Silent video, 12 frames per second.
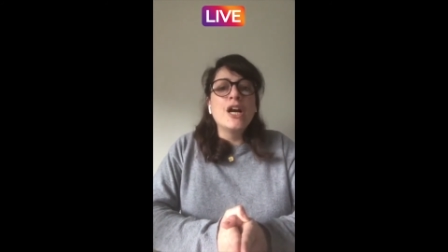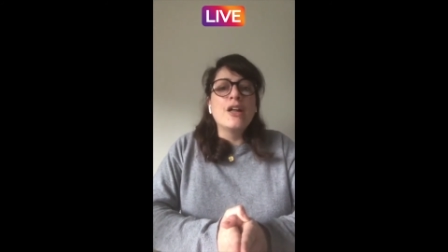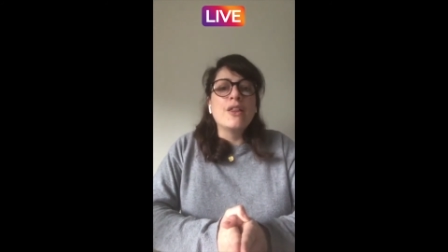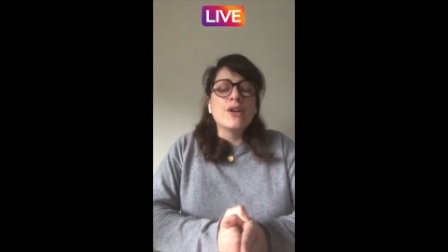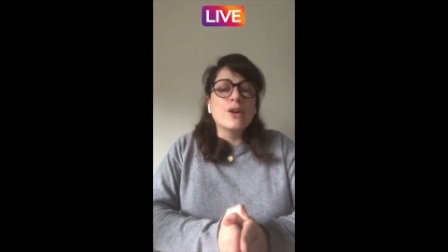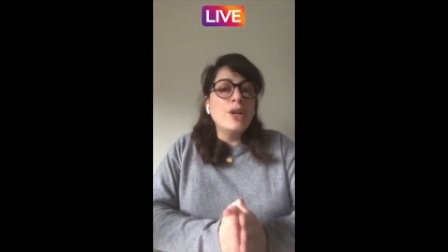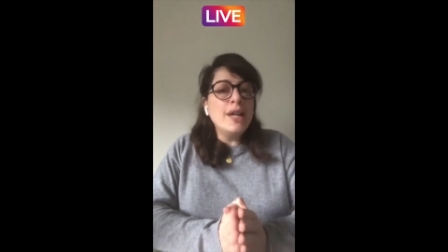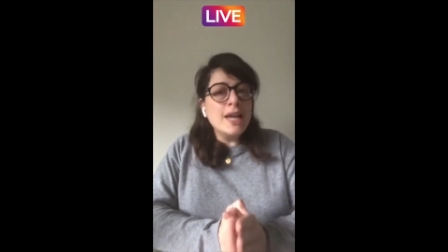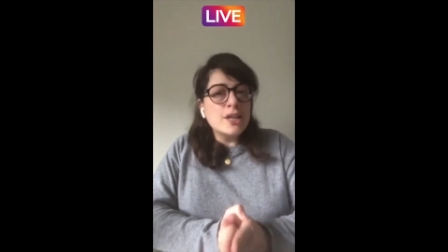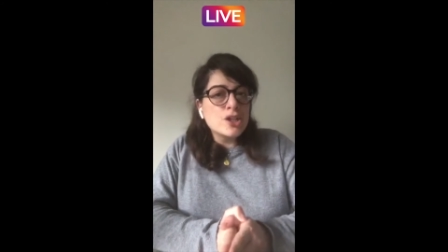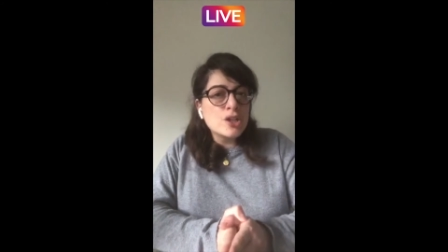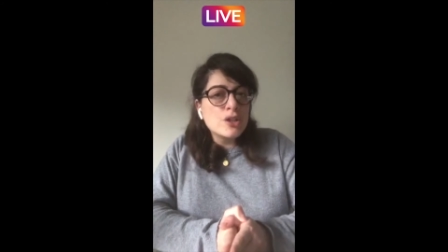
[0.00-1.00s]
the
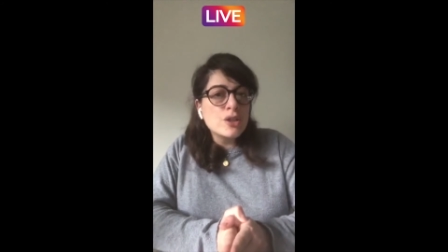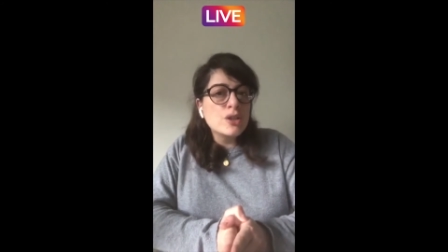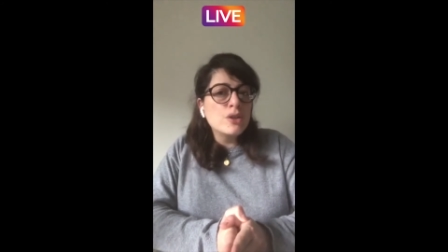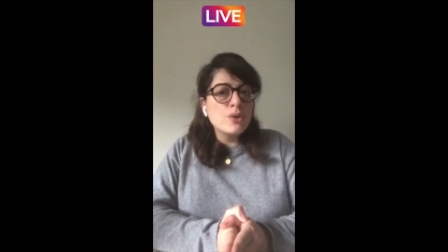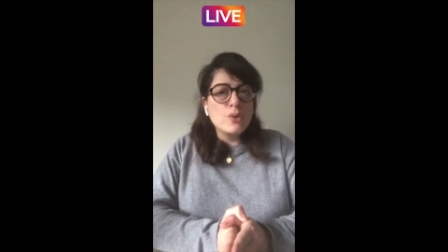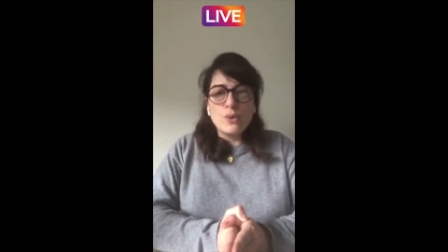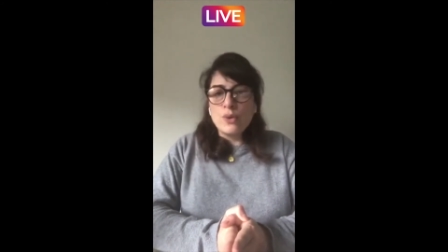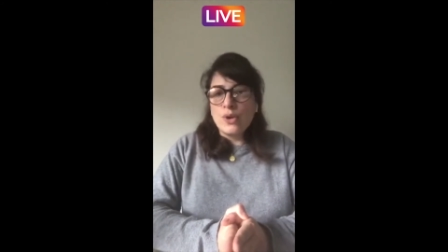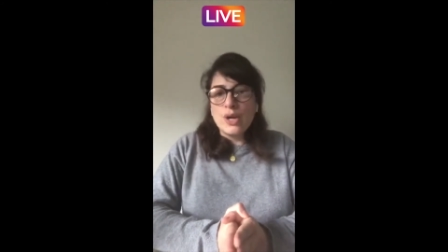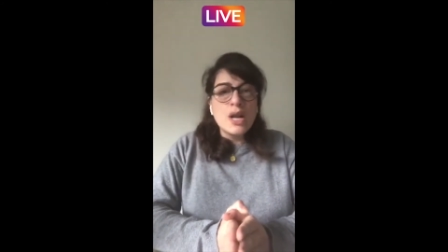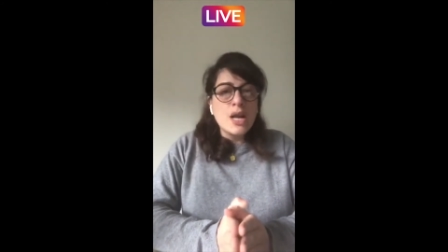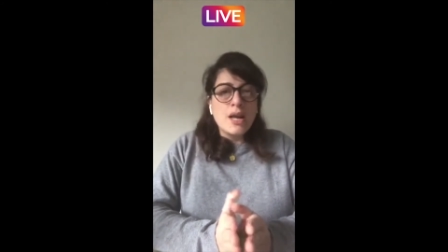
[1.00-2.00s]
collection or
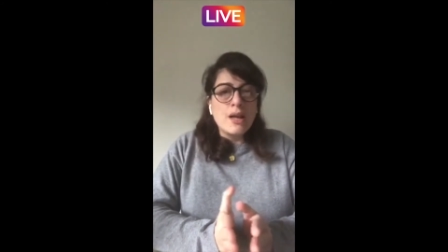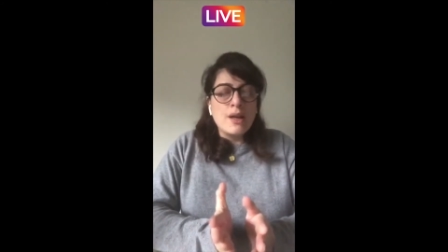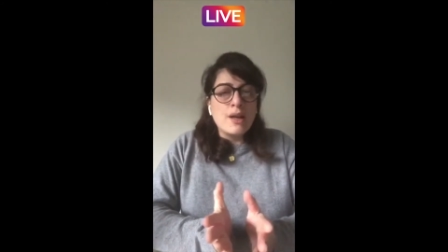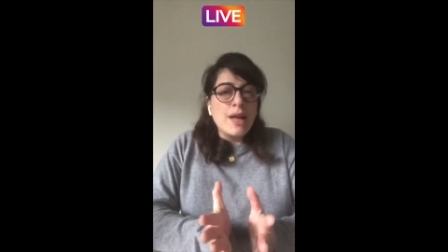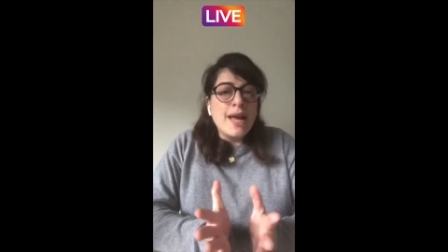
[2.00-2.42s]
uh,